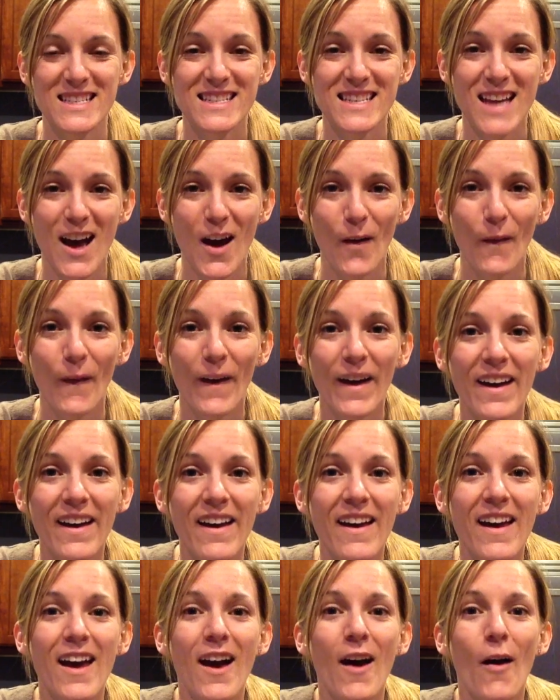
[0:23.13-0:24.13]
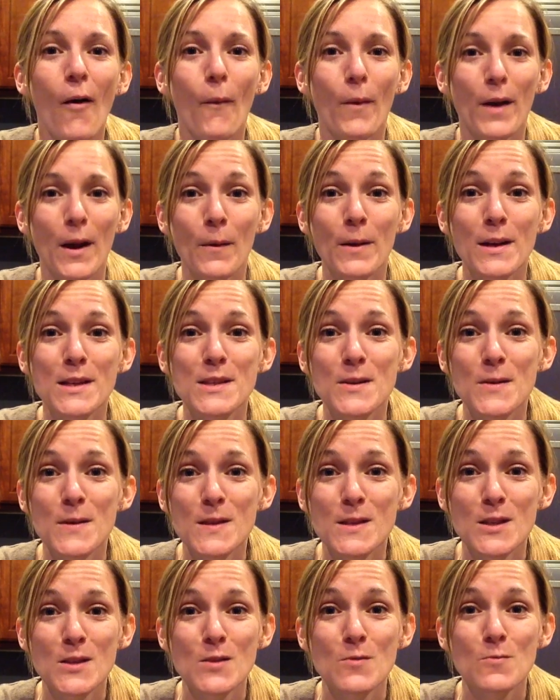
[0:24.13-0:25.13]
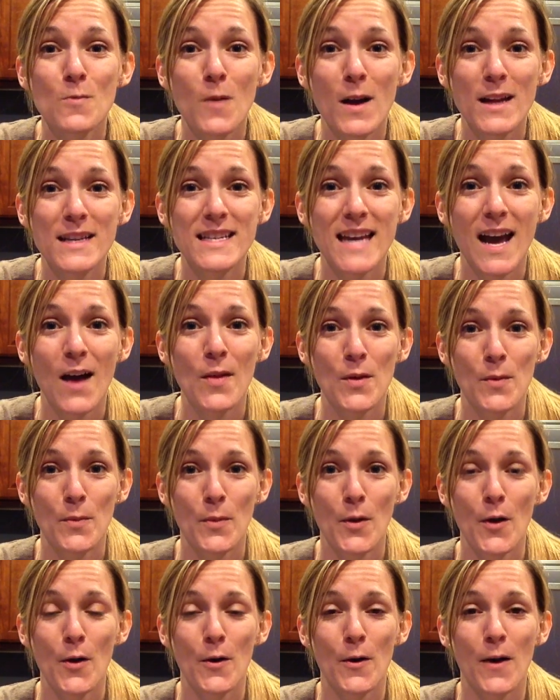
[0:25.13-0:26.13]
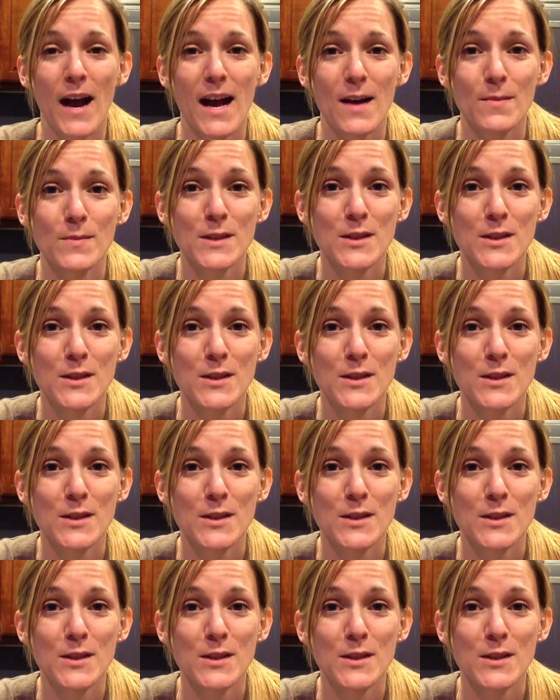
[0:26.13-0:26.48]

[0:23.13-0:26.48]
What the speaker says: So what I want to do is just run down the program.